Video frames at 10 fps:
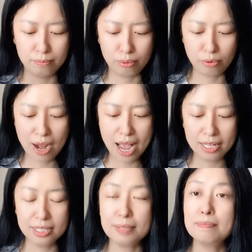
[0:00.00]

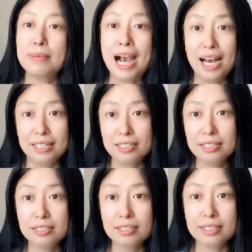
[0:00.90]
brand
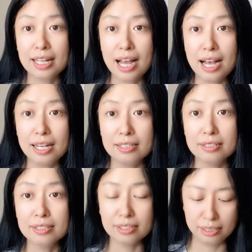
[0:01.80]
partner
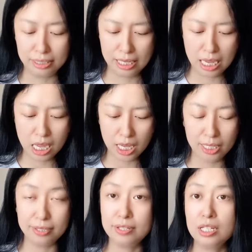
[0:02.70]
account,
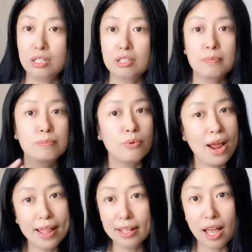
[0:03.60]
it's not a
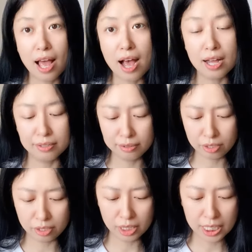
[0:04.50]
brand
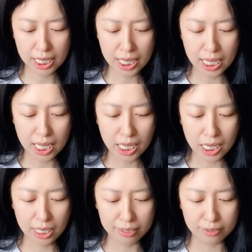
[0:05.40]
account,
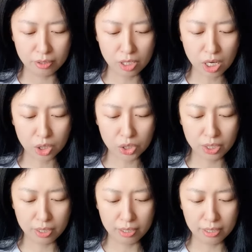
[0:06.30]
is not
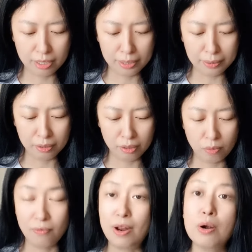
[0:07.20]
a
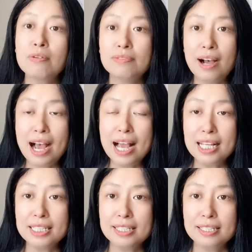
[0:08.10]

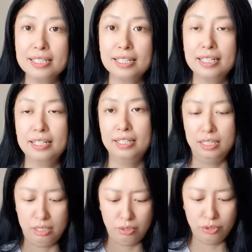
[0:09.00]
verified
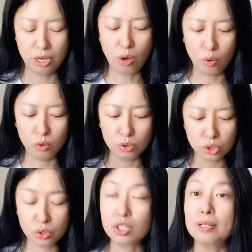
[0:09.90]

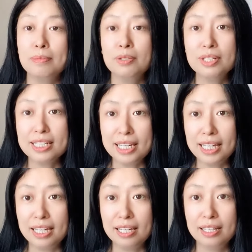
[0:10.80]
Xiaohongshu
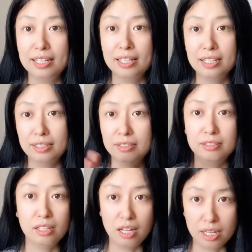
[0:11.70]
community
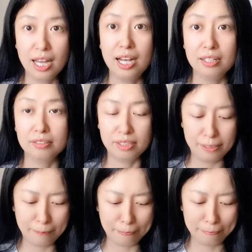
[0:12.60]
account.
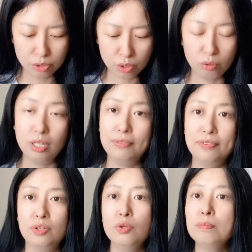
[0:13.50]
So if
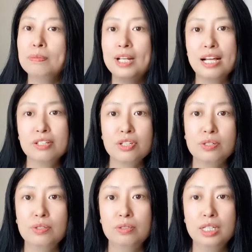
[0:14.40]
you belong
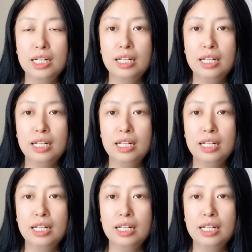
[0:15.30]
to